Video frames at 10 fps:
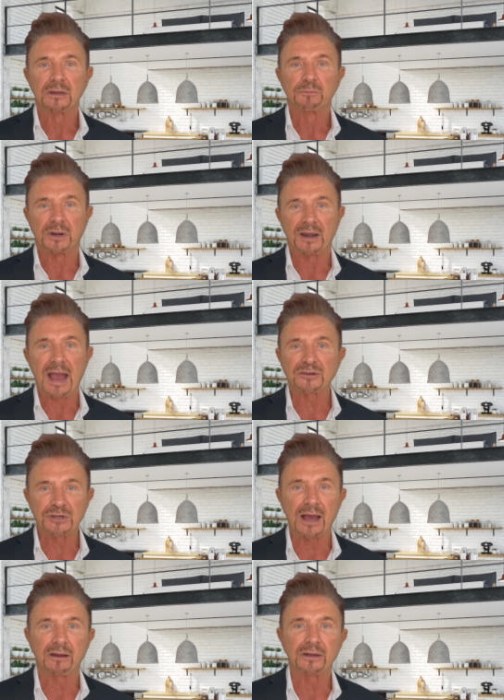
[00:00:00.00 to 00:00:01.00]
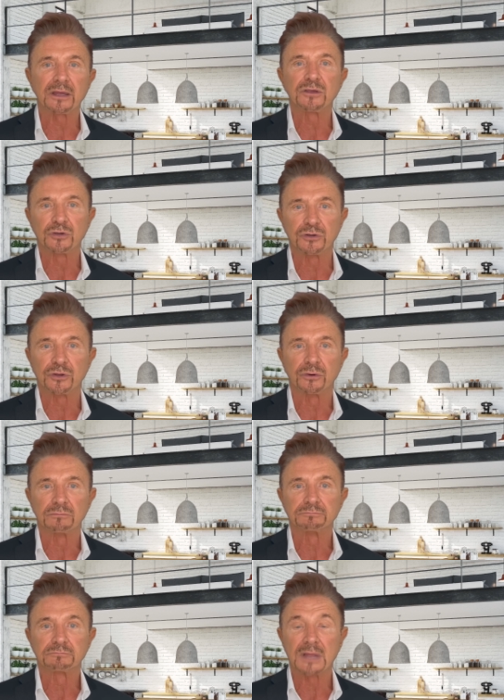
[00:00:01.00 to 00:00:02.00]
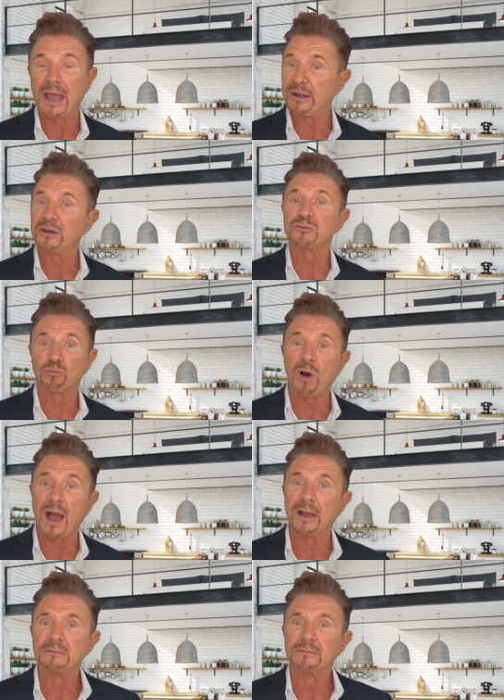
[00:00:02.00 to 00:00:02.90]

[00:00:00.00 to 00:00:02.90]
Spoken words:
But in actuality, you do. And here's why.